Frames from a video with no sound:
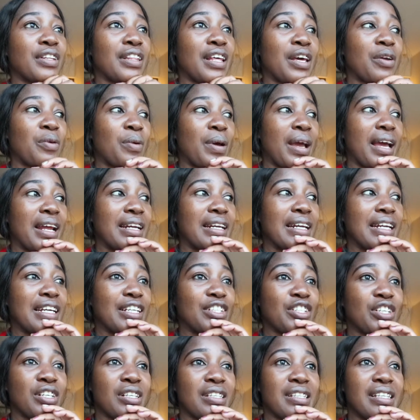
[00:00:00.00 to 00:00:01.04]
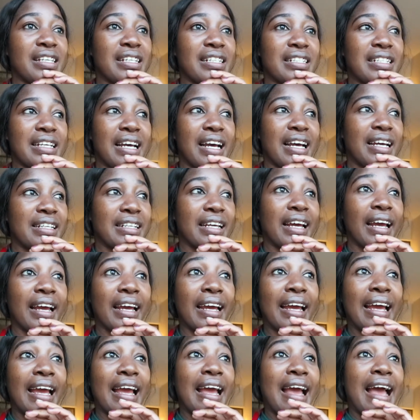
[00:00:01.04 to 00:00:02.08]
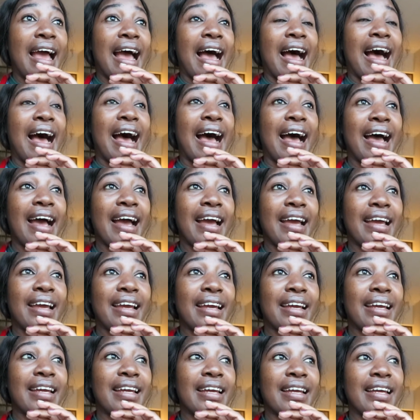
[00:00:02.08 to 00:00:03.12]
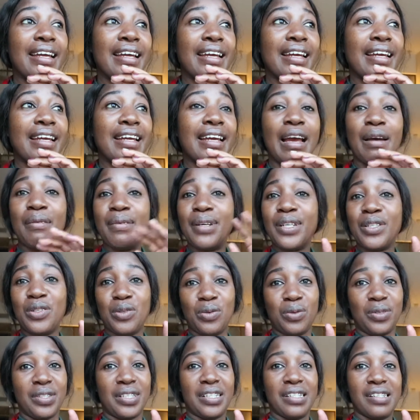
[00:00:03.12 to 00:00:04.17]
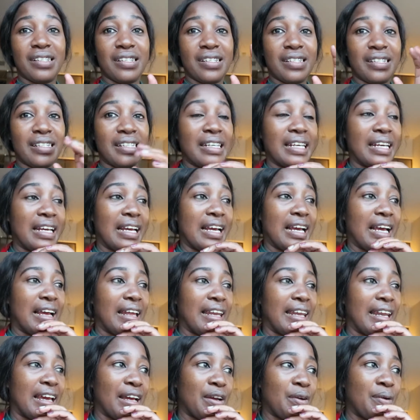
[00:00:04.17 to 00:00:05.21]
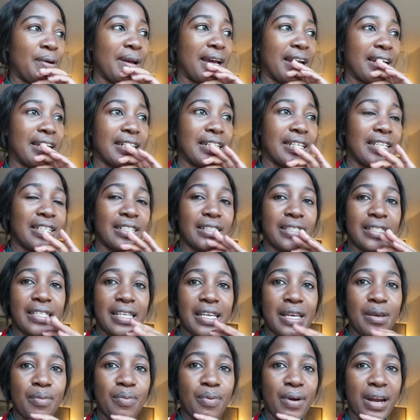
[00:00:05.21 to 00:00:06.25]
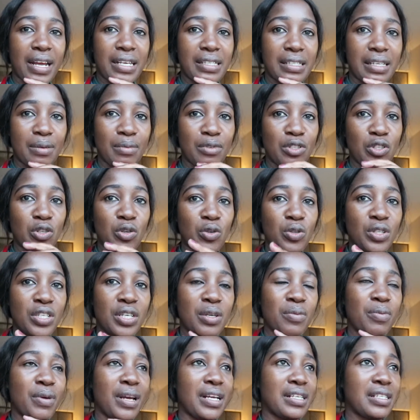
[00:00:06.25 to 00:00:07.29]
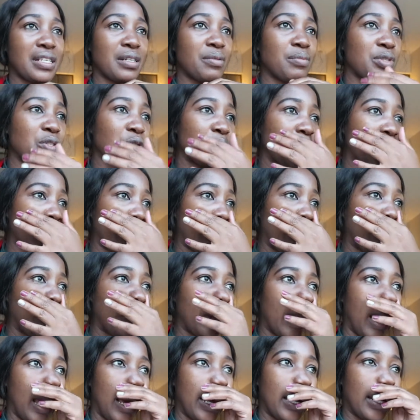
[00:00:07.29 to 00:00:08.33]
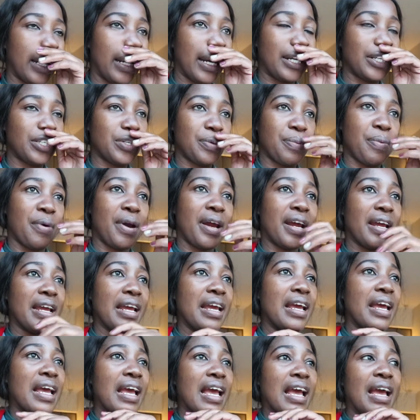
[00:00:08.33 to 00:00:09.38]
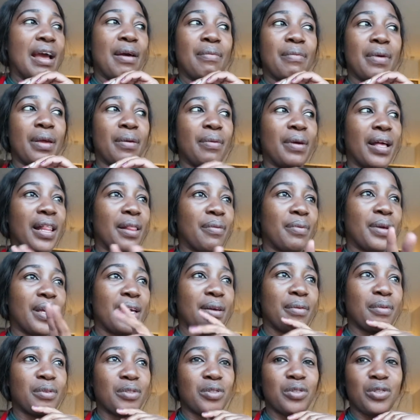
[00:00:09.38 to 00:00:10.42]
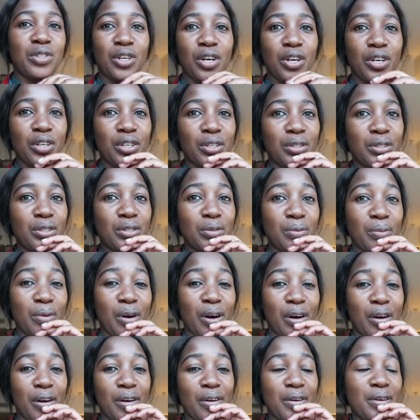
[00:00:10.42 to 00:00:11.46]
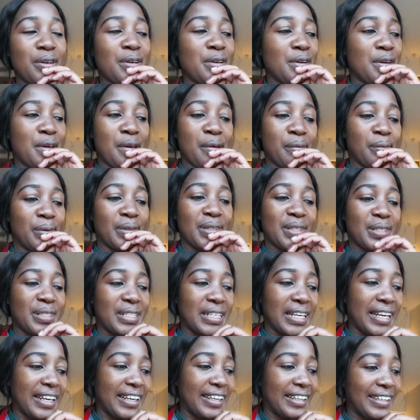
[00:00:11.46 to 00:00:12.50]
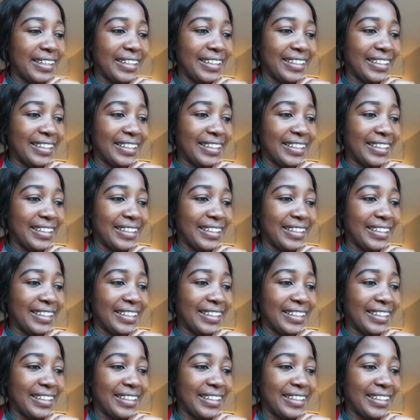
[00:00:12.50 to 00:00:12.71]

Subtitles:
that we had lectures the entire day. I am exhausted. Like, we had tea breaks and two tea breaks in between, and we had a lunch break. Maybe I'll be able to show you tomorrow, but today